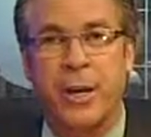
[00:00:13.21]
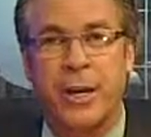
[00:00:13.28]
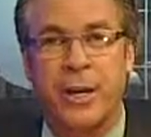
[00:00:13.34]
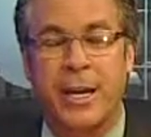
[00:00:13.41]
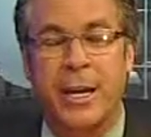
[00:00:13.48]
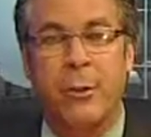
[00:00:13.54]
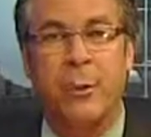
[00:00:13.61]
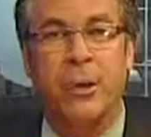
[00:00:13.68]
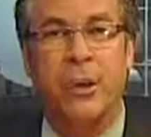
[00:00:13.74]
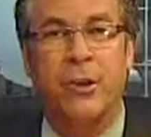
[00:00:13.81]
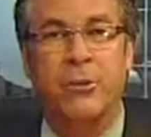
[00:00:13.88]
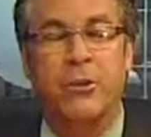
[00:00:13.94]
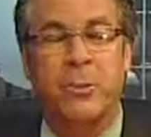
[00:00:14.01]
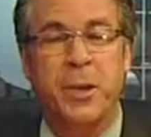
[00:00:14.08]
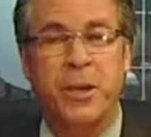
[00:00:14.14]
Today we are
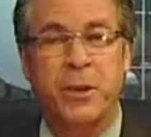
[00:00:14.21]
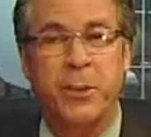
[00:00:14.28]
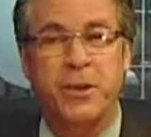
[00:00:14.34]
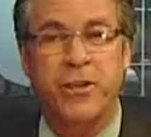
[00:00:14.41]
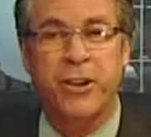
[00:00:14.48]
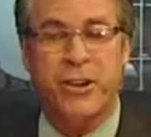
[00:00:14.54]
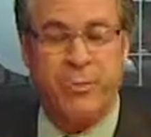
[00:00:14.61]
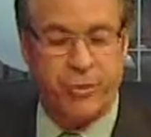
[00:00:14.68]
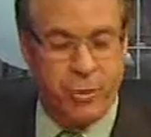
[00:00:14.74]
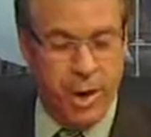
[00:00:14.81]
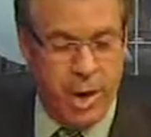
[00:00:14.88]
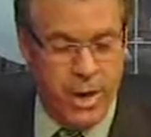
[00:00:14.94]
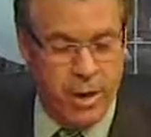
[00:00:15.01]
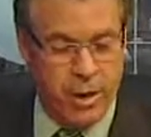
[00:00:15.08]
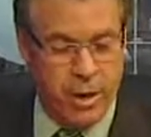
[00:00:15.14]
speaking with Jeff
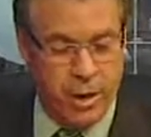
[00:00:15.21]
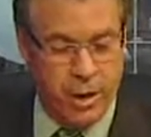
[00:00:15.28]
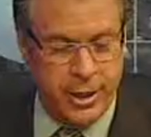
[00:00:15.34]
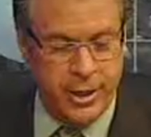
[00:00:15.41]
Reinhardt.